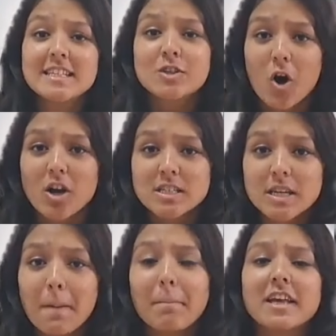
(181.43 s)
caused
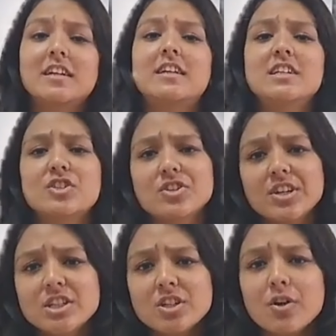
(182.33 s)
by the
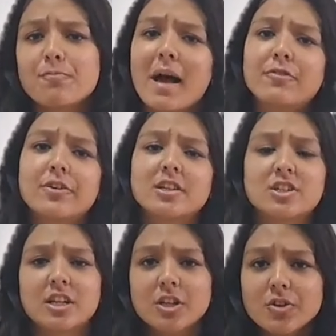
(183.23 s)
degeneration of malfunctioning
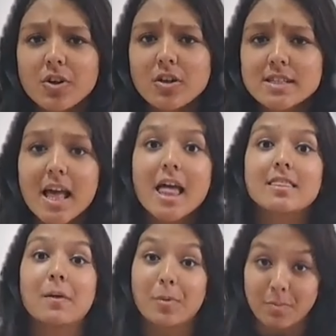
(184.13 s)
neurons
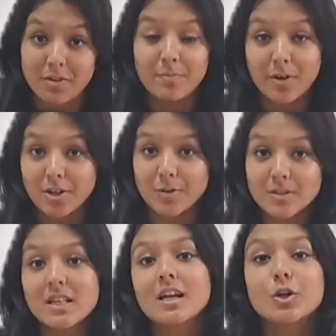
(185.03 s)
that produce
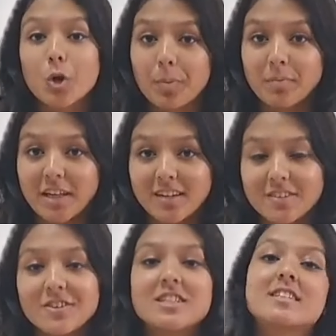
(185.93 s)
dopamine,
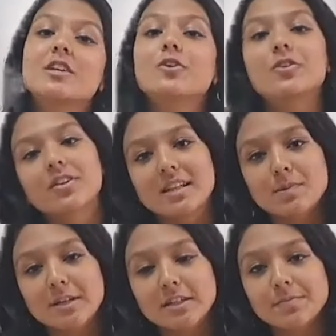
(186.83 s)
which is a
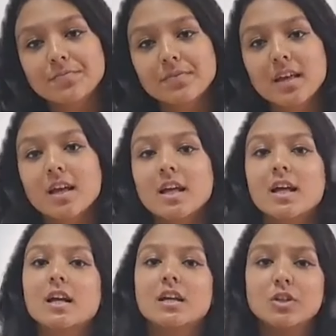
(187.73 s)
neurotransmitter.
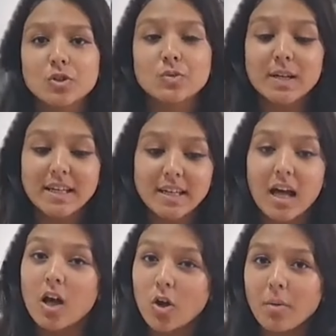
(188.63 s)
Usually, a
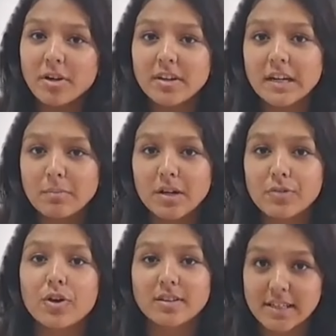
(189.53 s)
common treatment
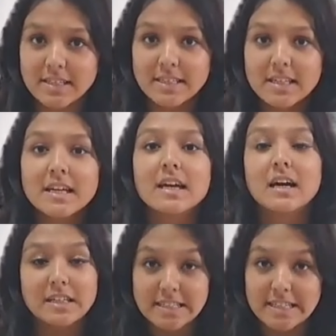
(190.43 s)
for this
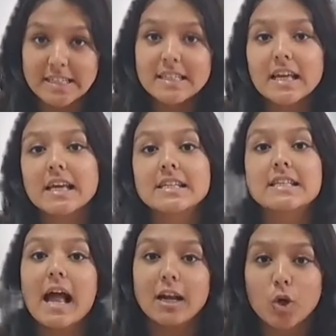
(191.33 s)
disease is
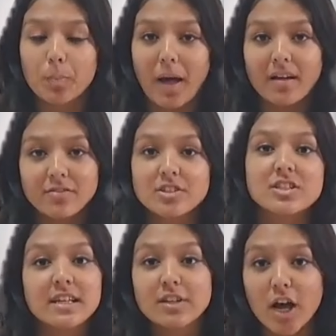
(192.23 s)
L-DOPA, which is
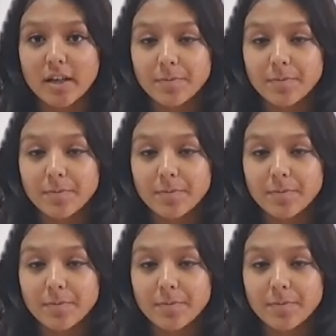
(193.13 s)
a drug.